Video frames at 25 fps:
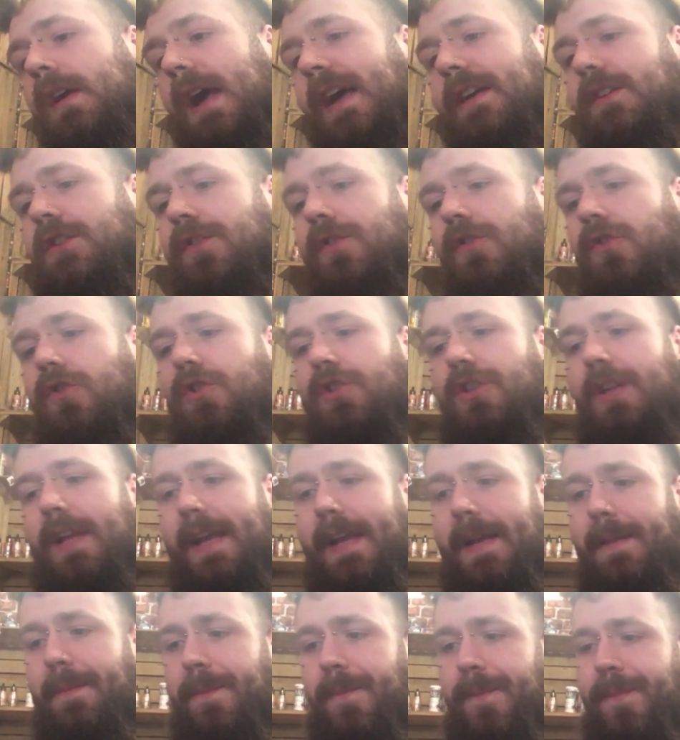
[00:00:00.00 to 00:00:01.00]
as you've just
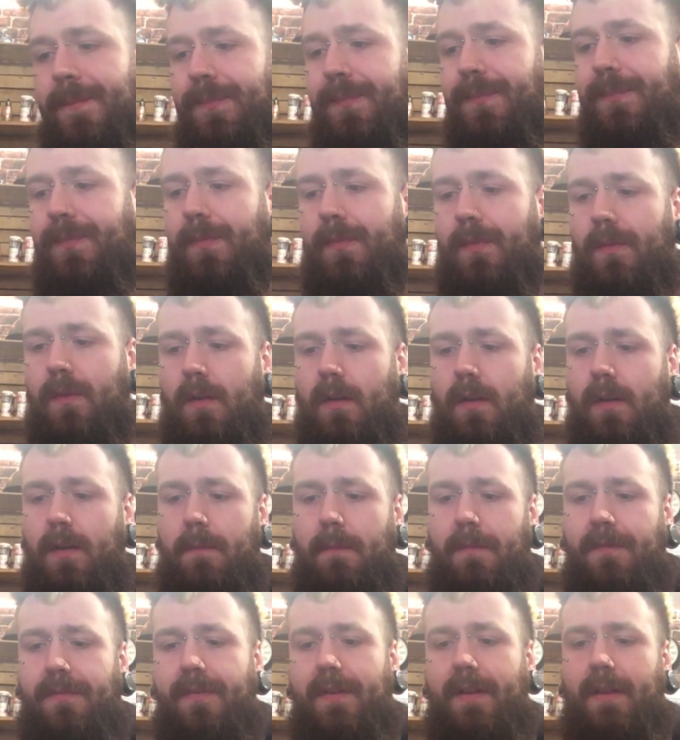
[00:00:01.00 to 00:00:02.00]
seen,
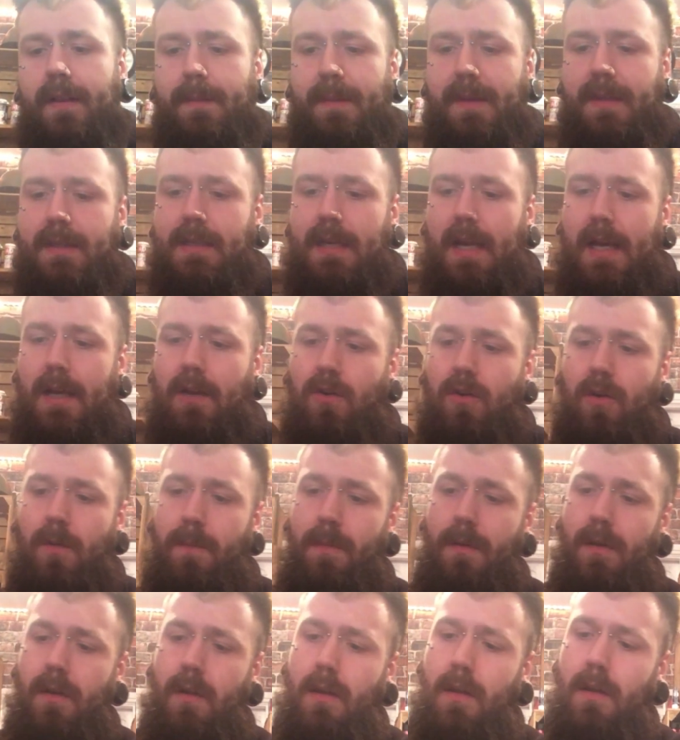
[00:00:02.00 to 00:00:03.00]
I filled my tank
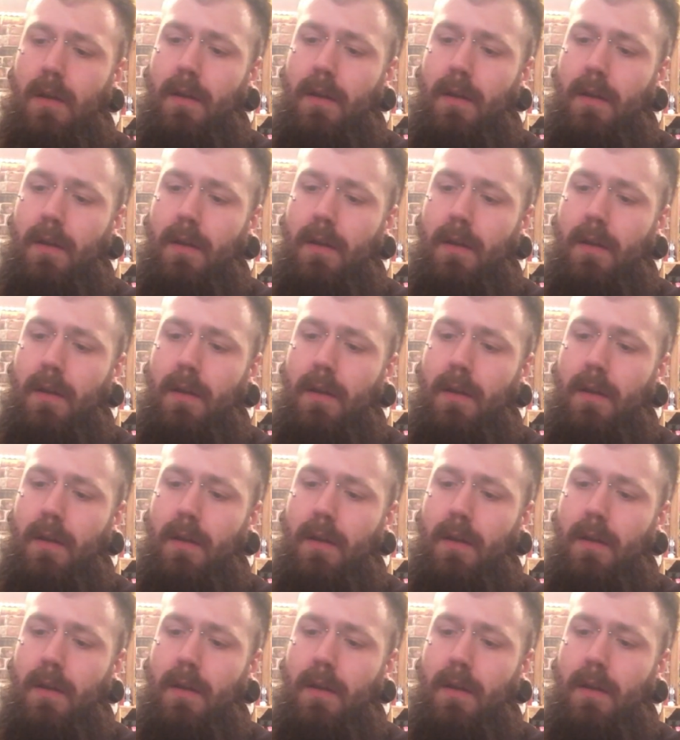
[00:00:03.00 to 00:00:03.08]
up.